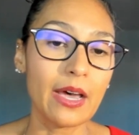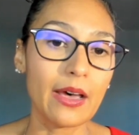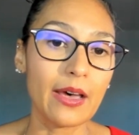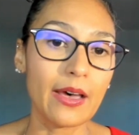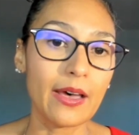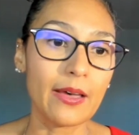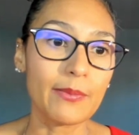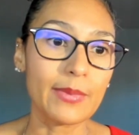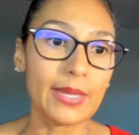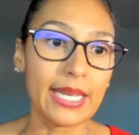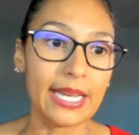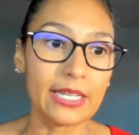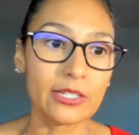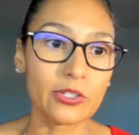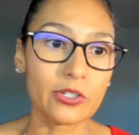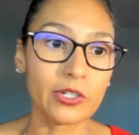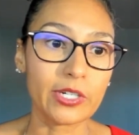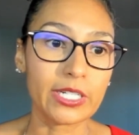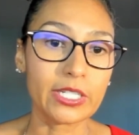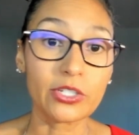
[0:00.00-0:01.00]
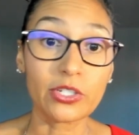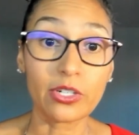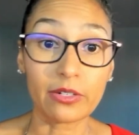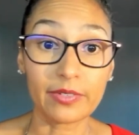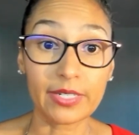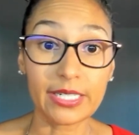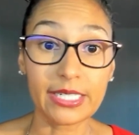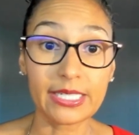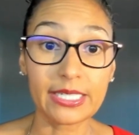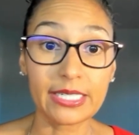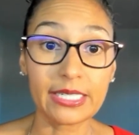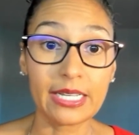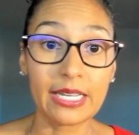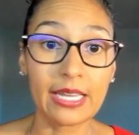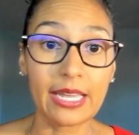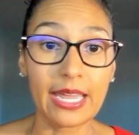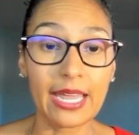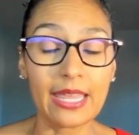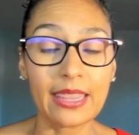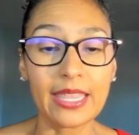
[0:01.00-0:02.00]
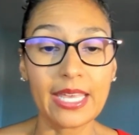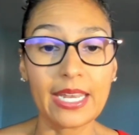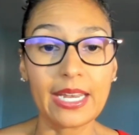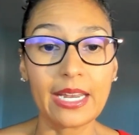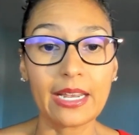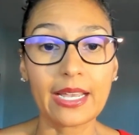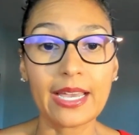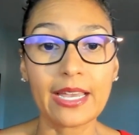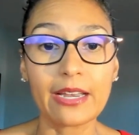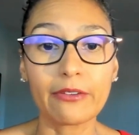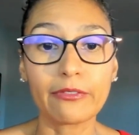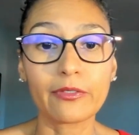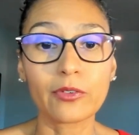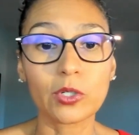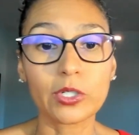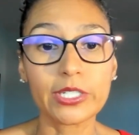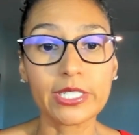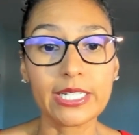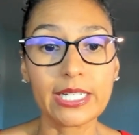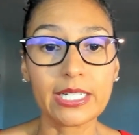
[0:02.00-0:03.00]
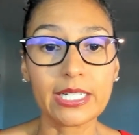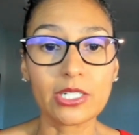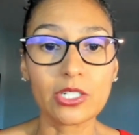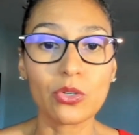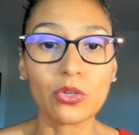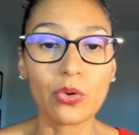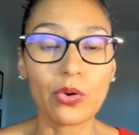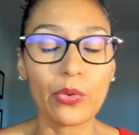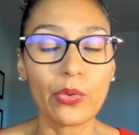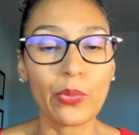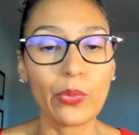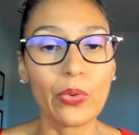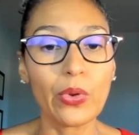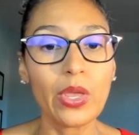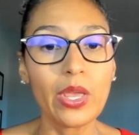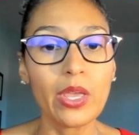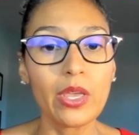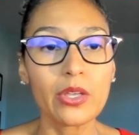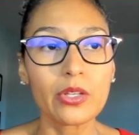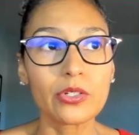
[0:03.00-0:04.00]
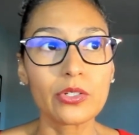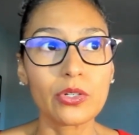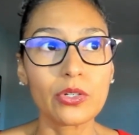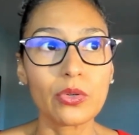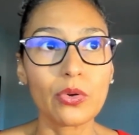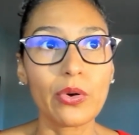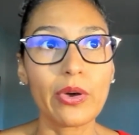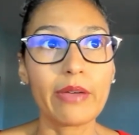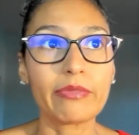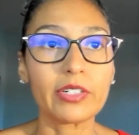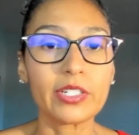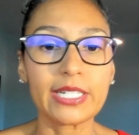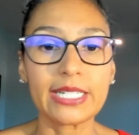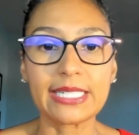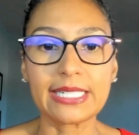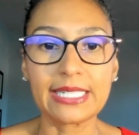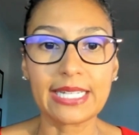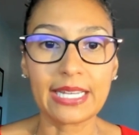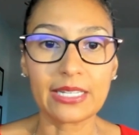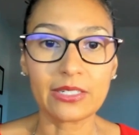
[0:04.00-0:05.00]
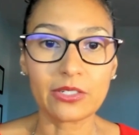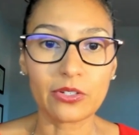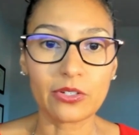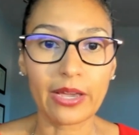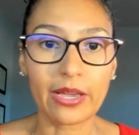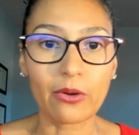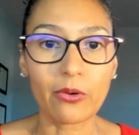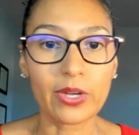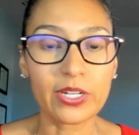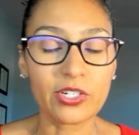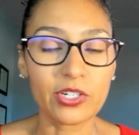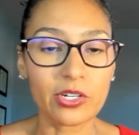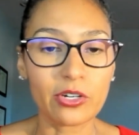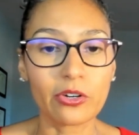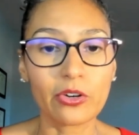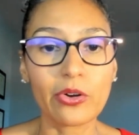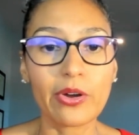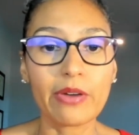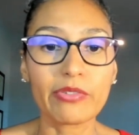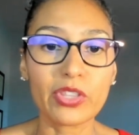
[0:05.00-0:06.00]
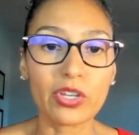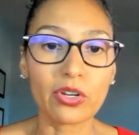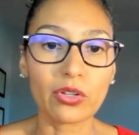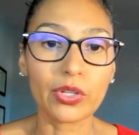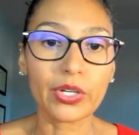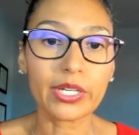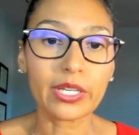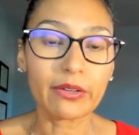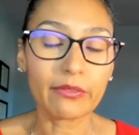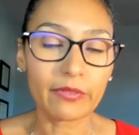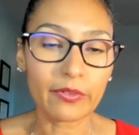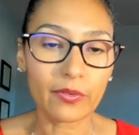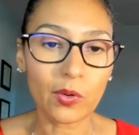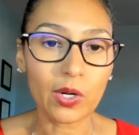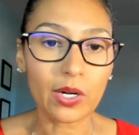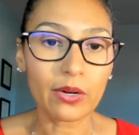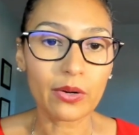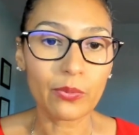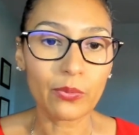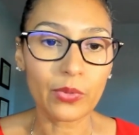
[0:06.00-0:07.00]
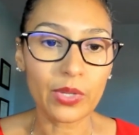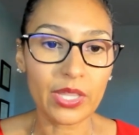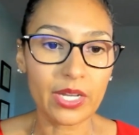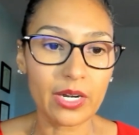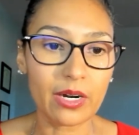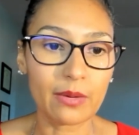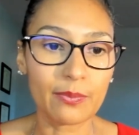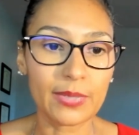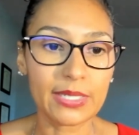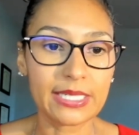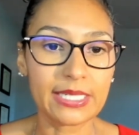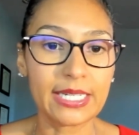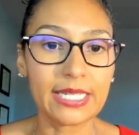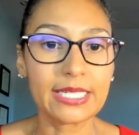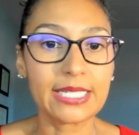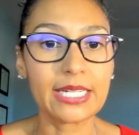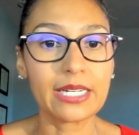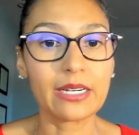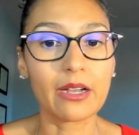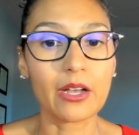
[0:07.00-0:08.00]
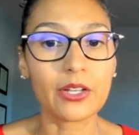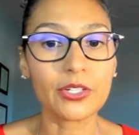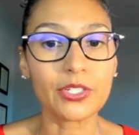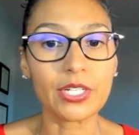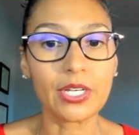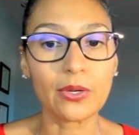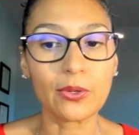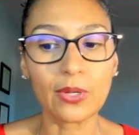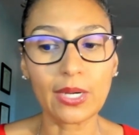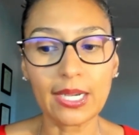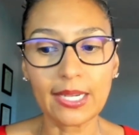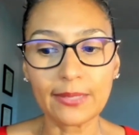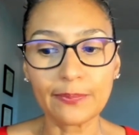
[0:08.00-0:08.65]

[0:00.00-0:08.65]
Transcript: an answering service, and then it kind of forwards it to whoever needs to answer that question or whoever they're looking for within our business. And it also